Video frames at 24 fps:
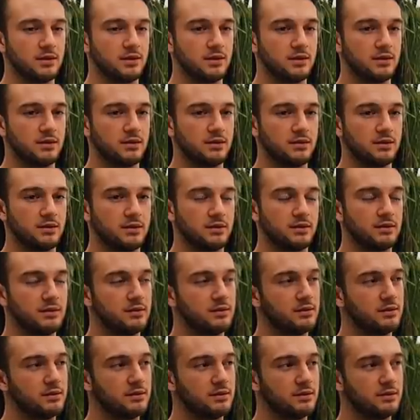
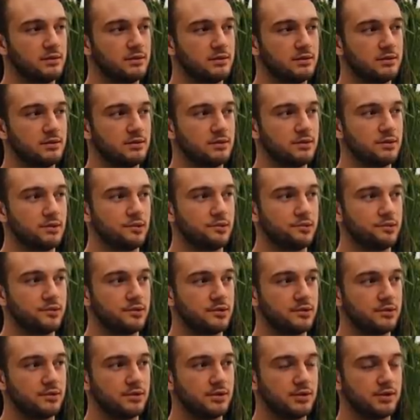
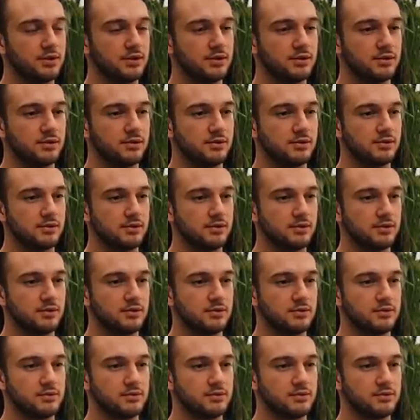No words are spoken by the person on screen.